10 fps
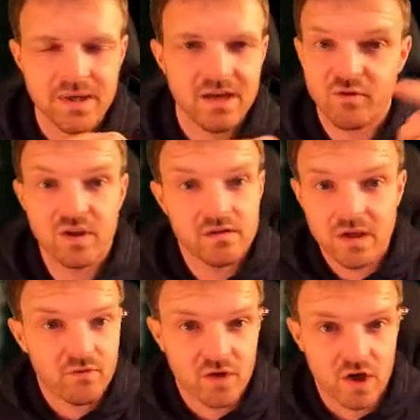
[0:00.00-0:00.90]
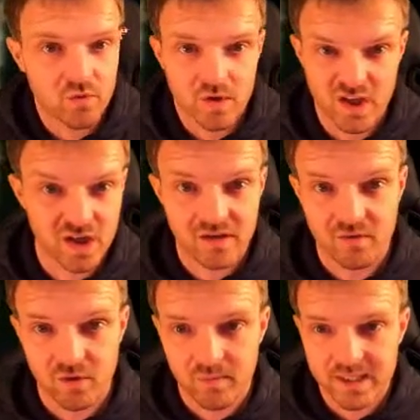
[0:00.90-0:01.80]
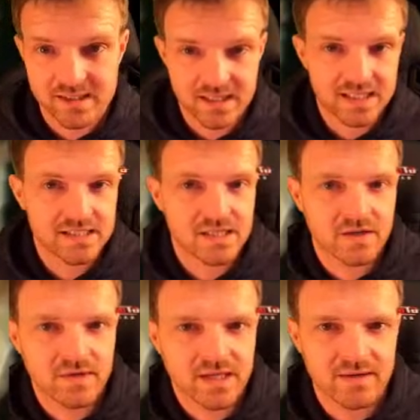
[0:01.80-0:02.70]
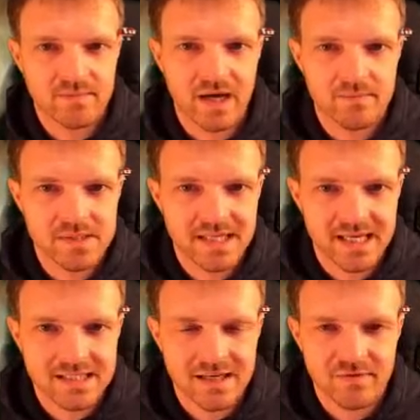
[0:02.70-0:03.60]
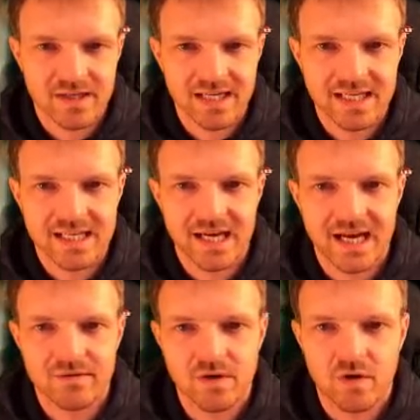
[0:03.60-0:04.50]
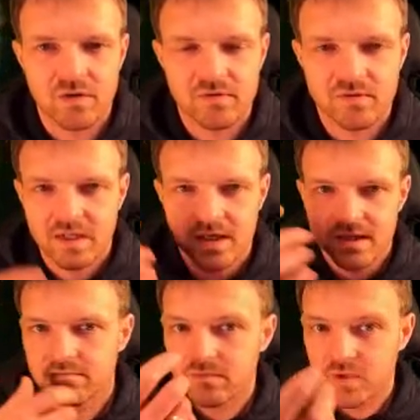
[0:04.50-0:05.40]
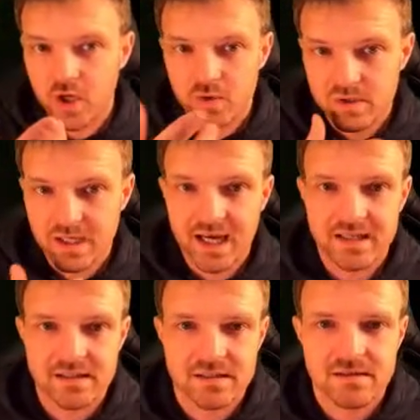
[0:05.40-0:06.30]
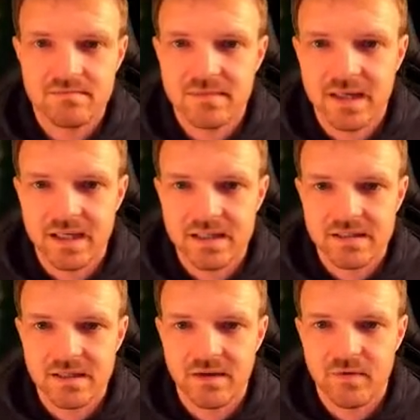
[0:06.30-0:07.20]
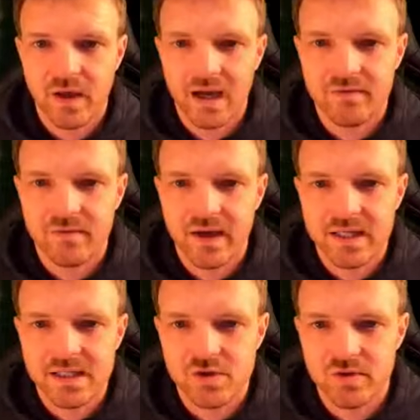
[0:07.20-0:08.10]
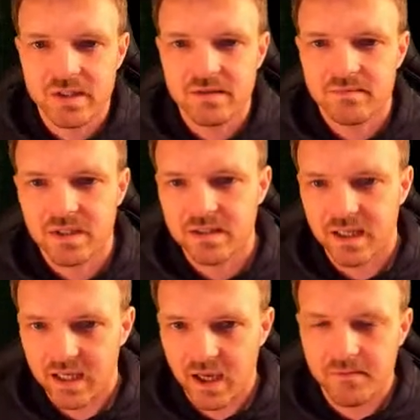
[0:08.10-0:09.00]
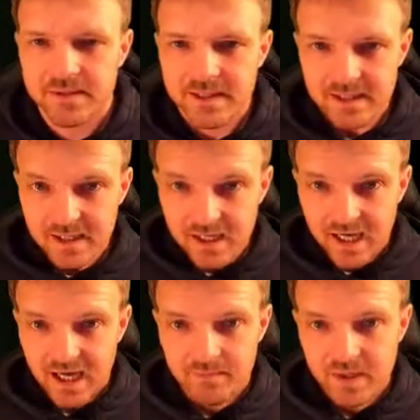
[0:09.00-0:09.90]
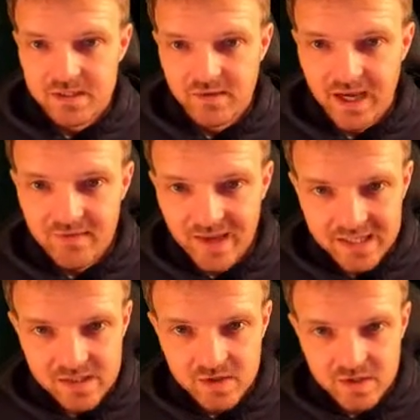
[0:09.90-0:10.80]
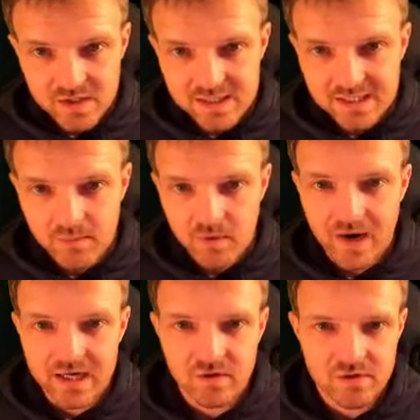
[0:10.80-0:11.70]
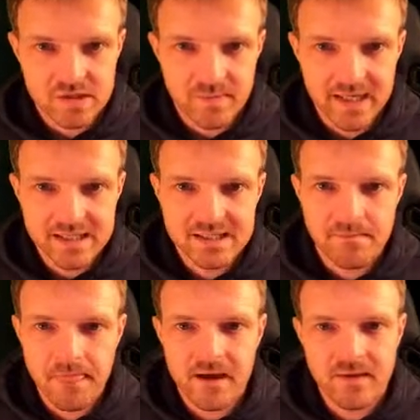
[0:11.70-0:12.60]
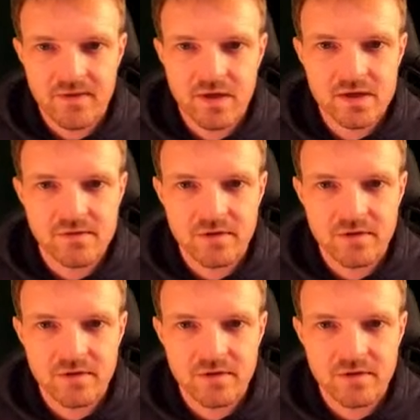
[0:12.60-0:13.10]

if you know what you're looking for, basically. So yeah, CSF can leak out of nose and ears if you have head injuries. So there you go. So that's under the subarachnoid space. And then those